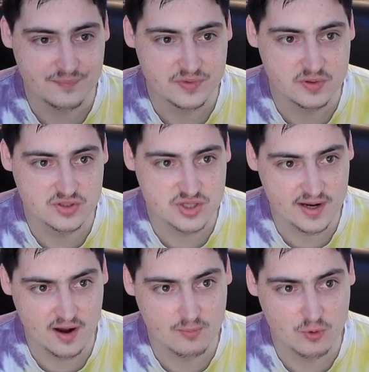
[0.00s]
you can
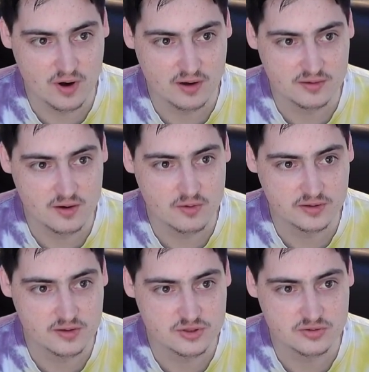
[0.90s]
check out more at
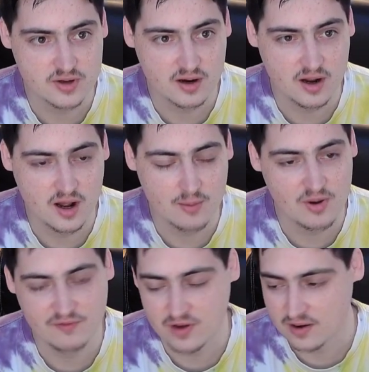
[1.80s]
codingdojo.com.
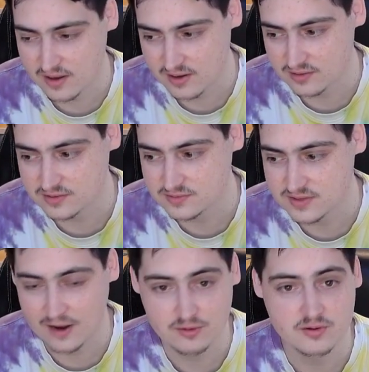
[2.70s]
I've gone ahead and
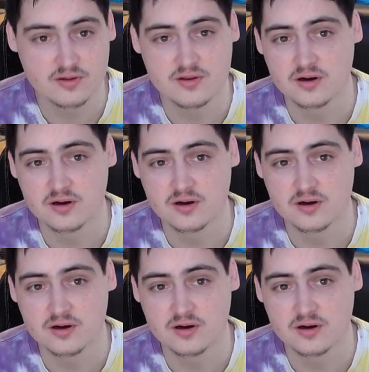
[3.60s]
downloaded their